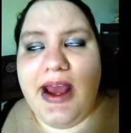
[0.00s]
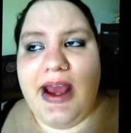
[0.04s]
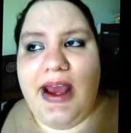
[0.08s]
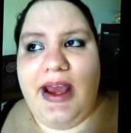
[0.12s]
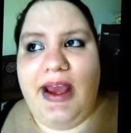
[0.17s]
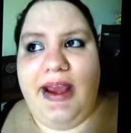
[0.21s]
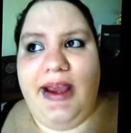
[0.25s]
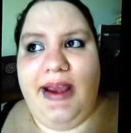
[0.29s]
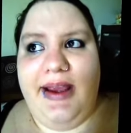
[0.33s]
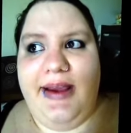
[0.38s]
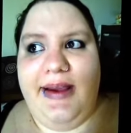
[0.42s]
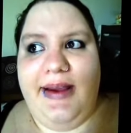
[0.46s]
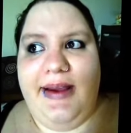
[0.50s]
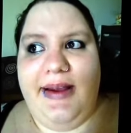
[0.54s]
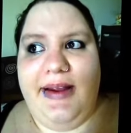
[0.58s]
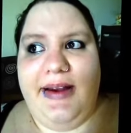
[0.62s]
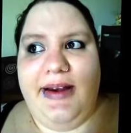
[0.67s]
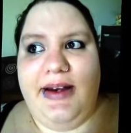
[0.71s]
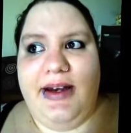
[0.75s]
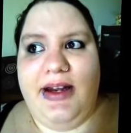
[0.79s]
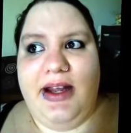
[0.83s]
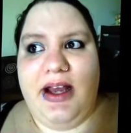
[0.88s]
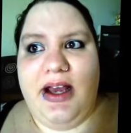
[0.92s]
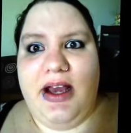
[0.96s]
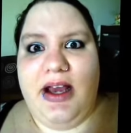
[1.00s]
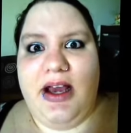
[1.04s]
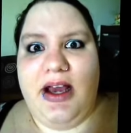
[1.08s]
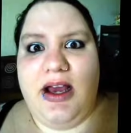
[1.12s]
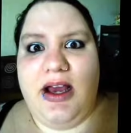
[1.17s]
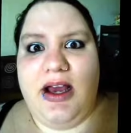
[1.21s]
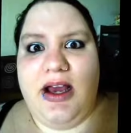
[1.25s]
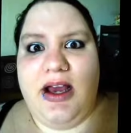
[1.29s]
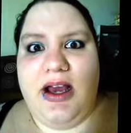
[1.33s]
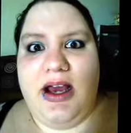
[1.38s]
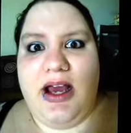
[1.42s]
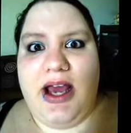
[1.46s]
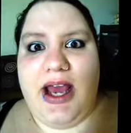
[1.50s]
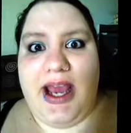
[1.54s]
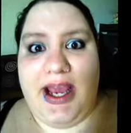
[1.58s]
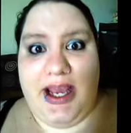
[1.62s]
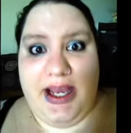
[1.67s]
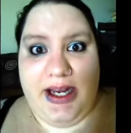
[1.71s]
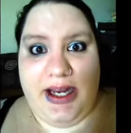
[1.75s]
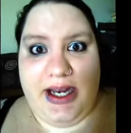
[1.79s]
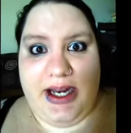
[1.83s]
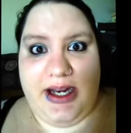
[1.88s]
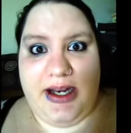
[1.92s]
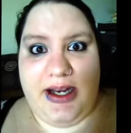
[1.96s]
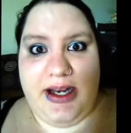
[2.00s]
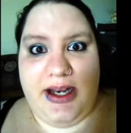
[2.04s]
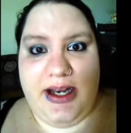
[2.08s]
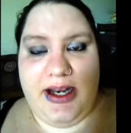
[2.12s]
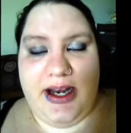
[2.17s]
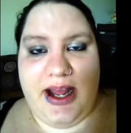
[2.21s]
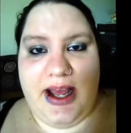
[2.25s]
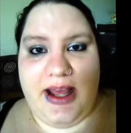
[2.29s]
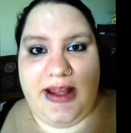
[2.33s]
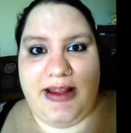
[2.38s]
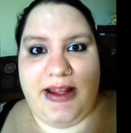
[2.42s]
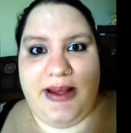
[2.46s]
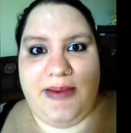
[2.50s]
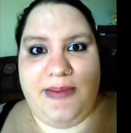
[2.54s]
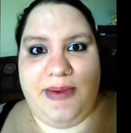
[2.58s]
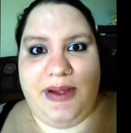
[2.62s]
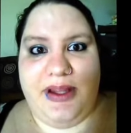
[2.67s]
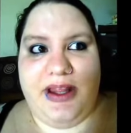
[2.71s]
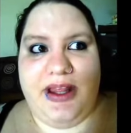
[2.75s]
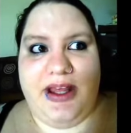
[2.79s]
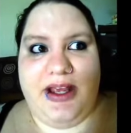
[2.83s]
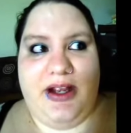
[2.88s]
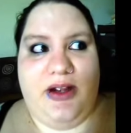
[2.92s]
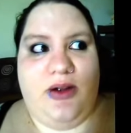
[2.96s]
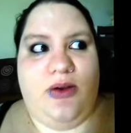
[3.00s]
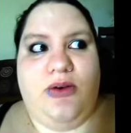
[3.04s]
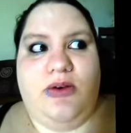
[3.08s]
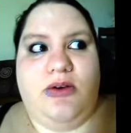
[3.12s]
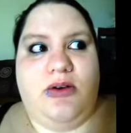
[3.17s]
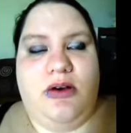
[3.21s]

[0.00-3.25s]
and hate it. And then be like,